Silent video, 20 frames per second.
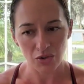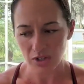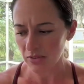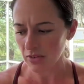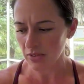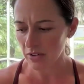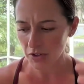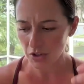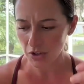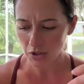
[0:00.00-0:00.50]

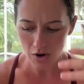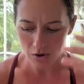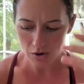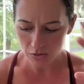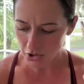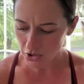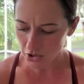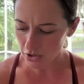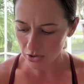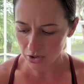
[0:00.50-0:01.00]
even if you
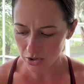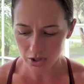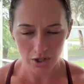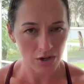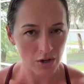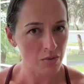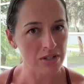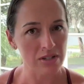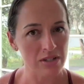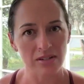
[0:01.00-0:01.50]
don't choose to
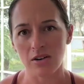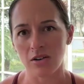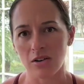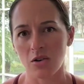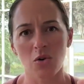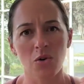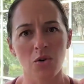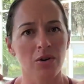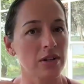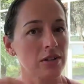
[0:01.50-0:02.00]
go with
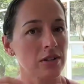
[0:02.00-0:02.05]
Cellcore,